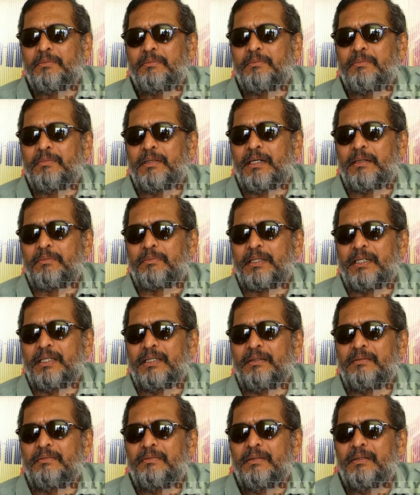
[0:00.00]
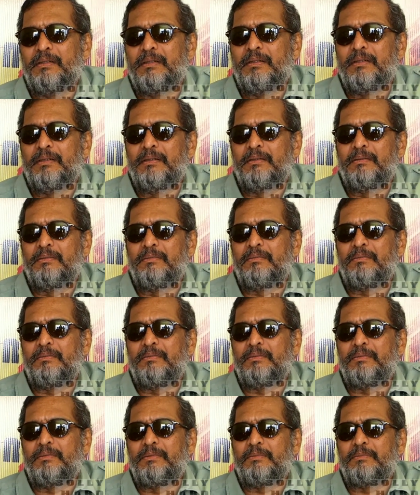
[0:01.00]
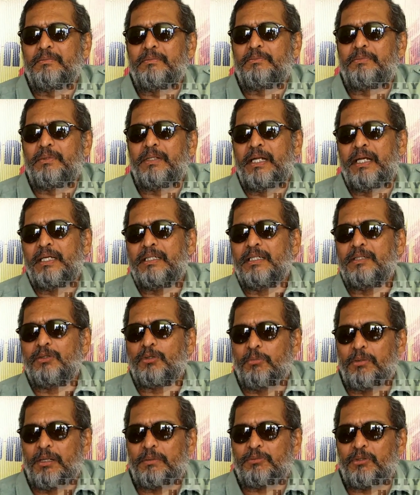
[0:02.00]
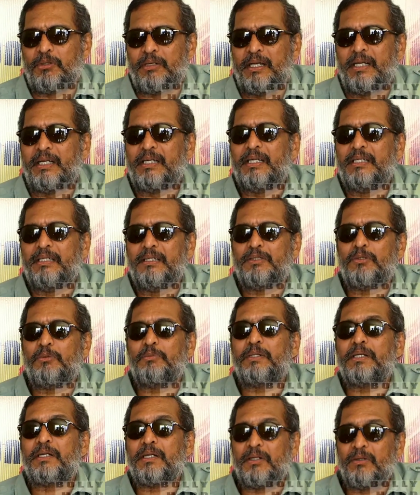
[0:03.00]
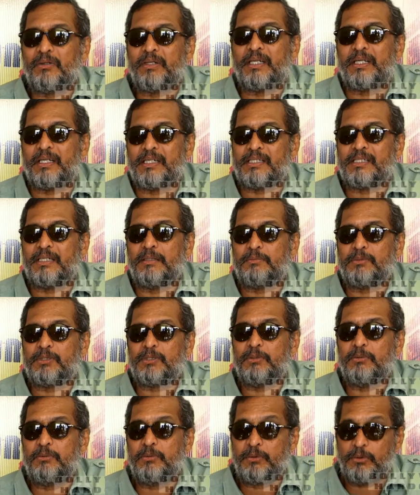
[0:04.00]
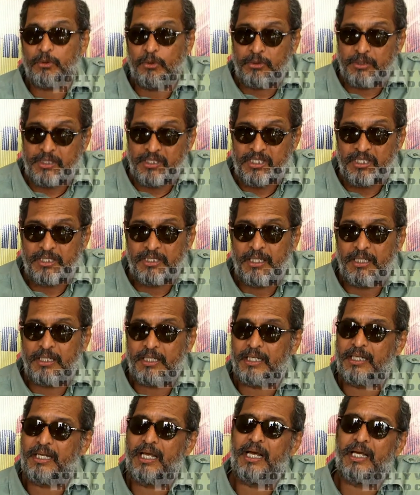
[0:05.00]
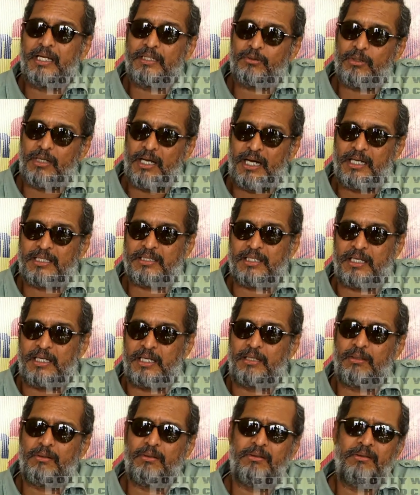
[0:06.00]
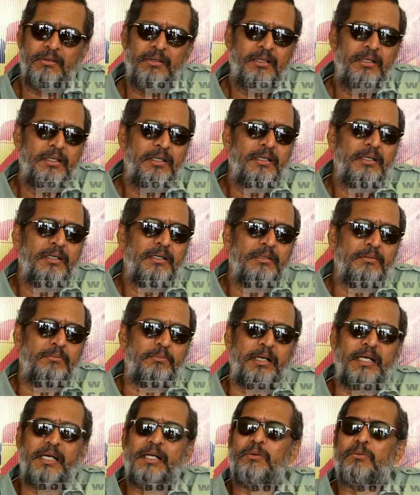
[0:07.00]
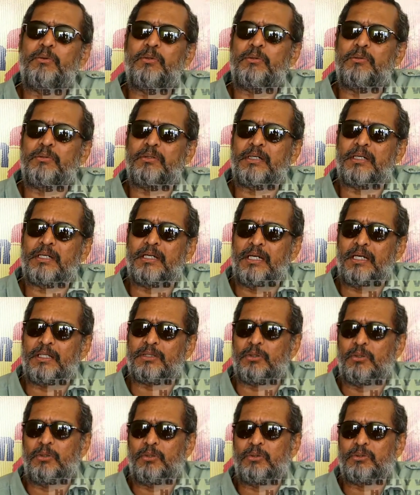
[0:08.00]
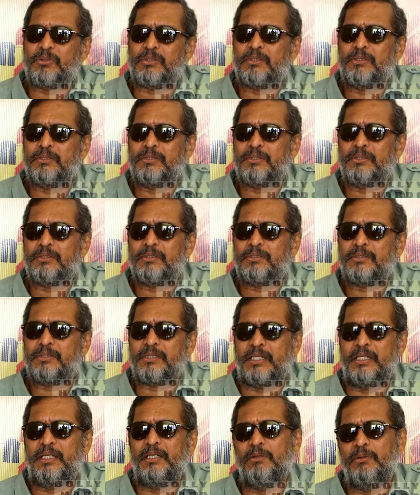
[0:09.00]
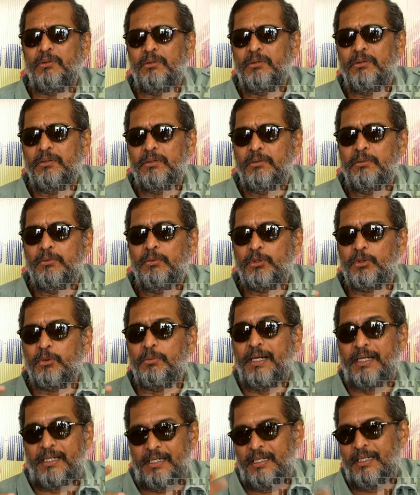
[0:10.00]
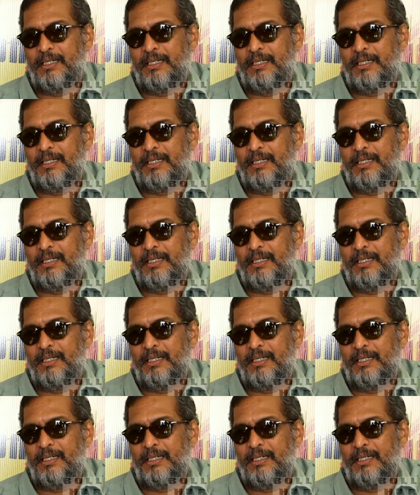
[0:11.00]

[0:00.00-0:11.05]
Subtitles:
one day, you will stay, or then how will you do it? So, if you have to take a decision, then take it today. Whether it is wrong or right, it is yours. And